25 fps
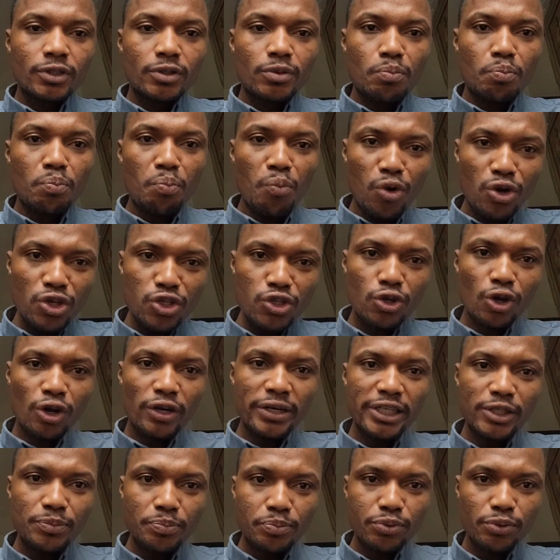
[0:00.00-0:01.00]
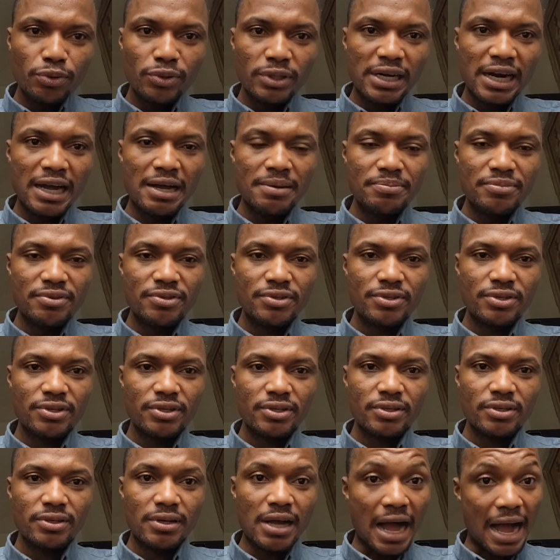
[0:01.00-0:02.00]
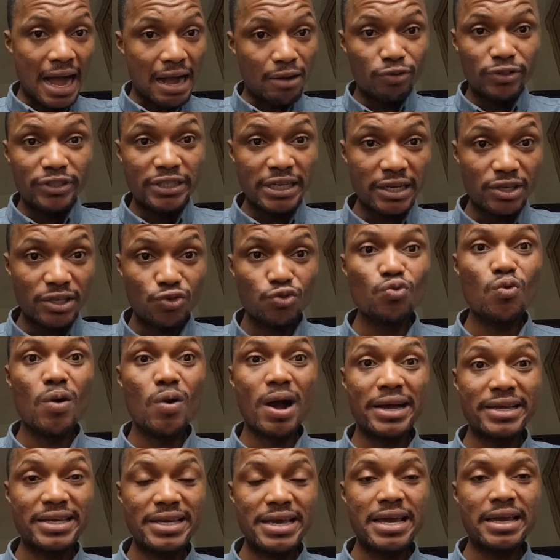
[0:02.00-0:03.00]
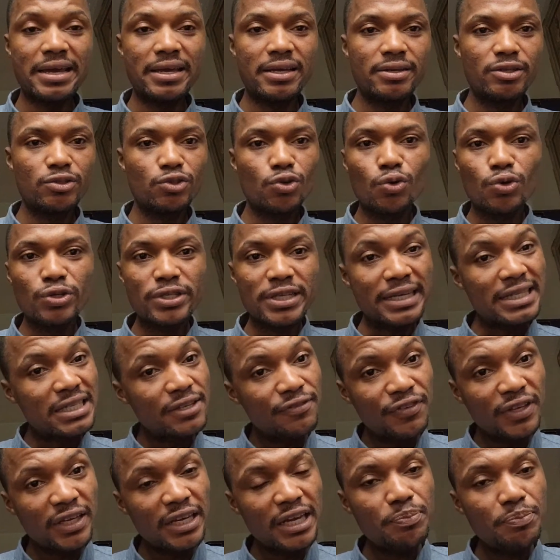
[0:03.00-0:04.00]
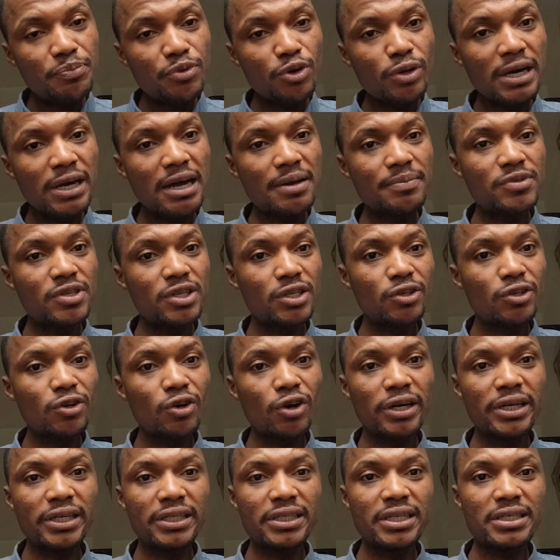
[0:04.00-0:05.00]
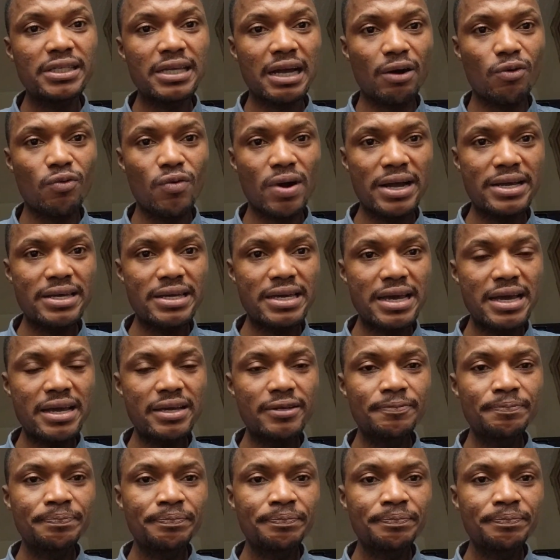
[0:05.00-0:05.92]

Most college programs are just 1 year. So certificate programs in colleges are 1 year.